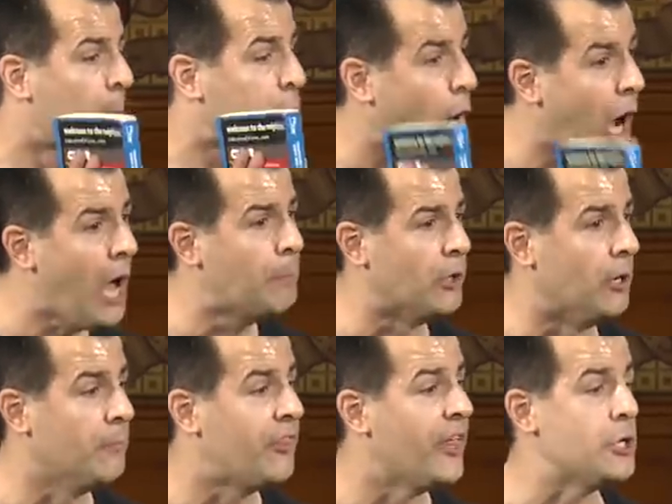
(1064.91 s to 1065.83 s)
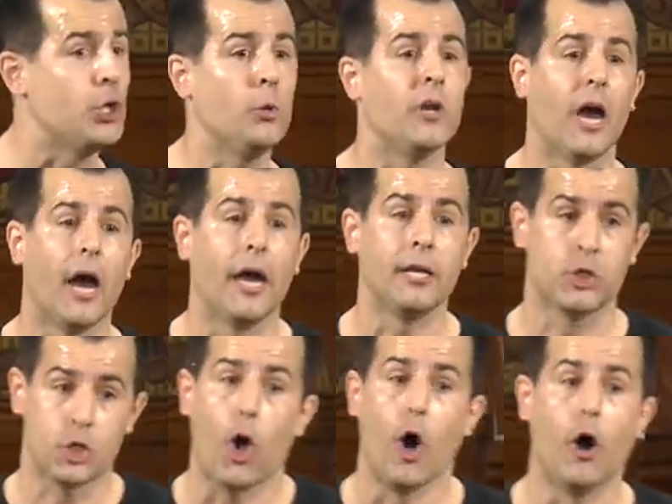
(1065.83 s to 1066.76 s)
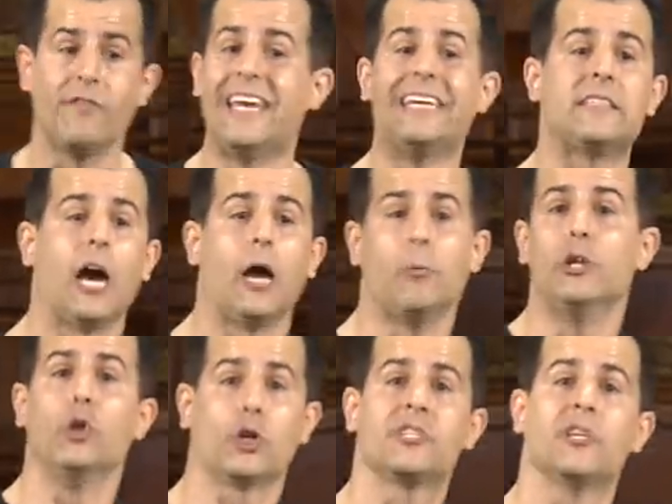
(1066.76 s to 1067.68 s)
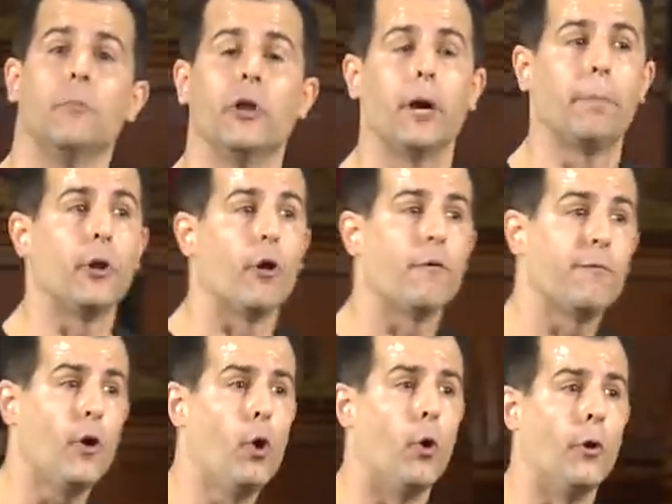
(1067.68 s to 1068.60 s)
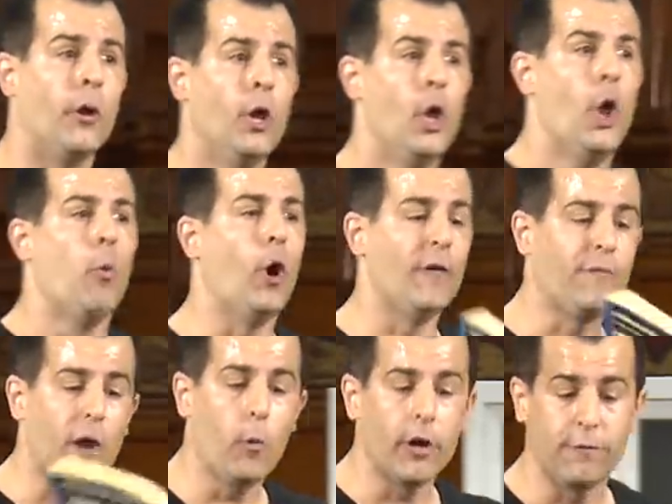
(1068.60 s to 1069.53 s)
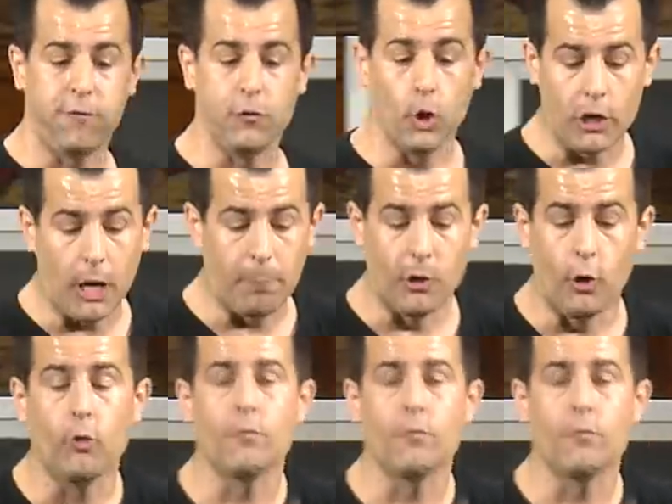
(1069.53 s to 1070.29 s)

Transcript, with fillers: problem that you and I solve anytime we look someone up in our phone. Well, if I want to look up an